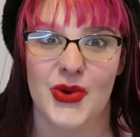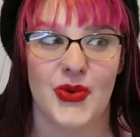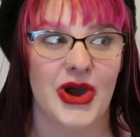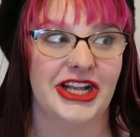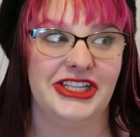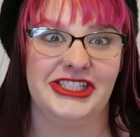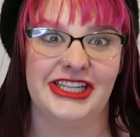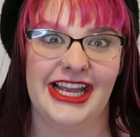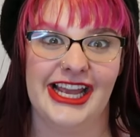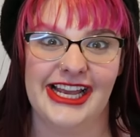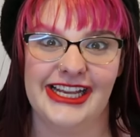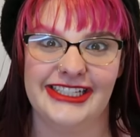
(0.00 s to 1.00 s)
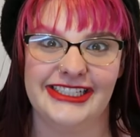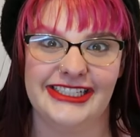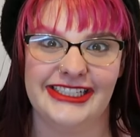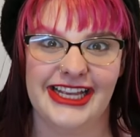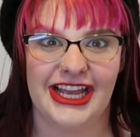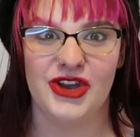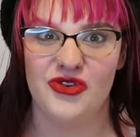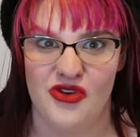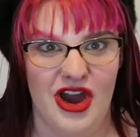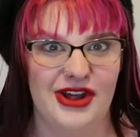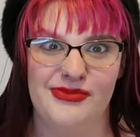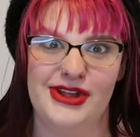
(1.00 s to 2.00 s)
which is
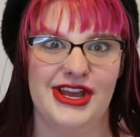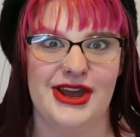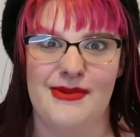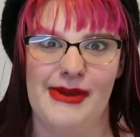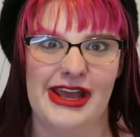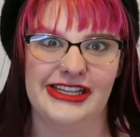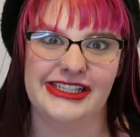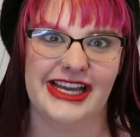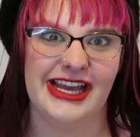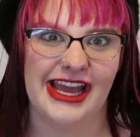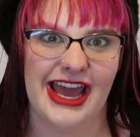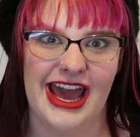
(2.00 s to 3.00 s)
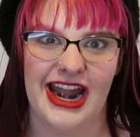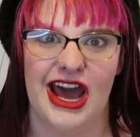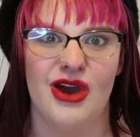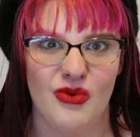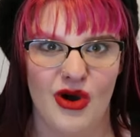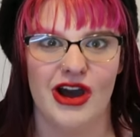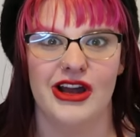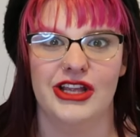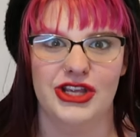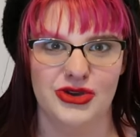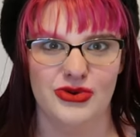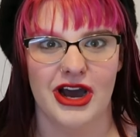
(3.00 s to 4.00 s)
incredibly amazing, and I
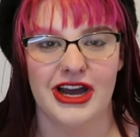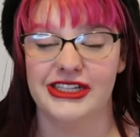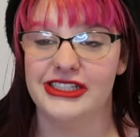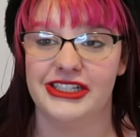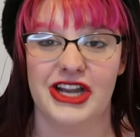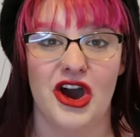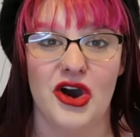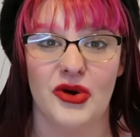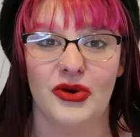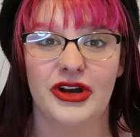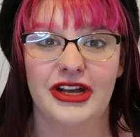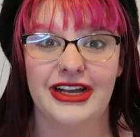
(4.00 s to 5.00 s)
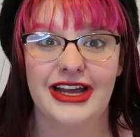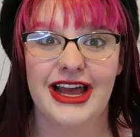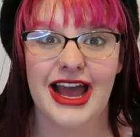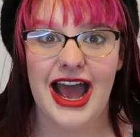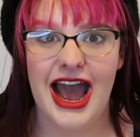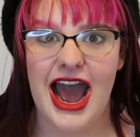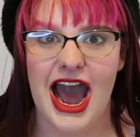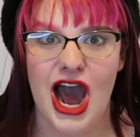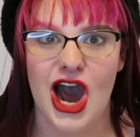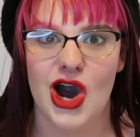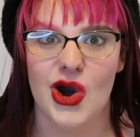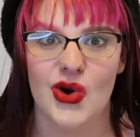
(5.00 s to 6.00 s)
want you guys to know
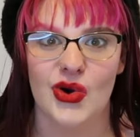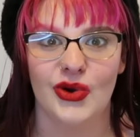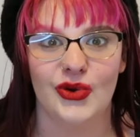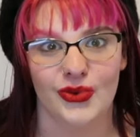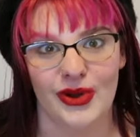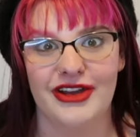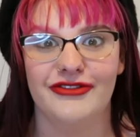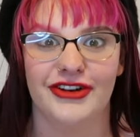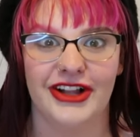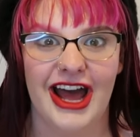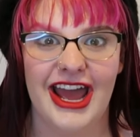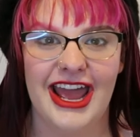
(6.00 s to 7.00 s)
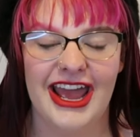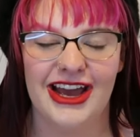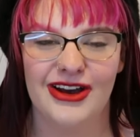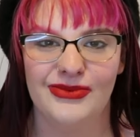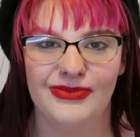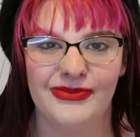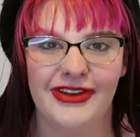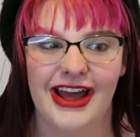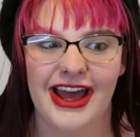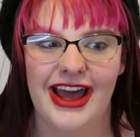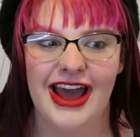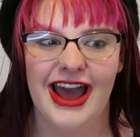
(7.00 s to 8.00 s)
how grateful I am,
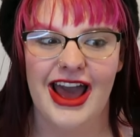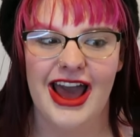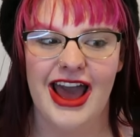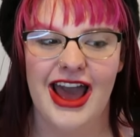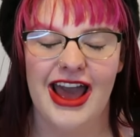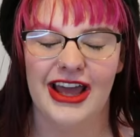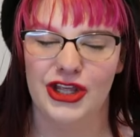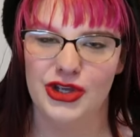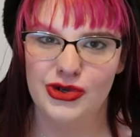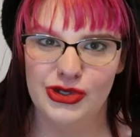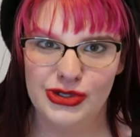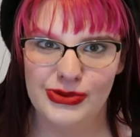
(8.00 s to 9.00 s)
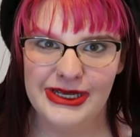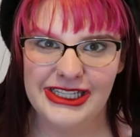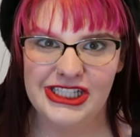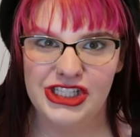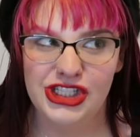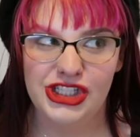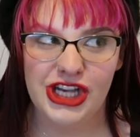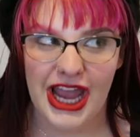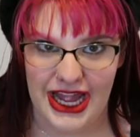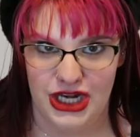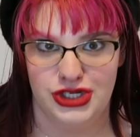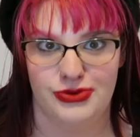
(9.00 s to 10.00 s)
YouTube has
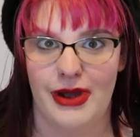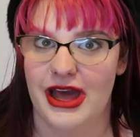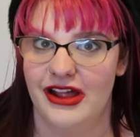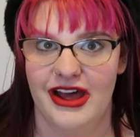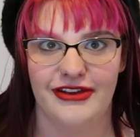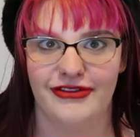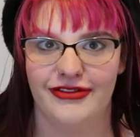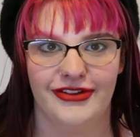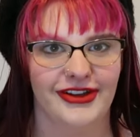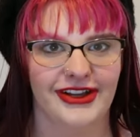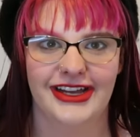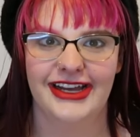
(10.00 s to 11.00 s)
changed my life.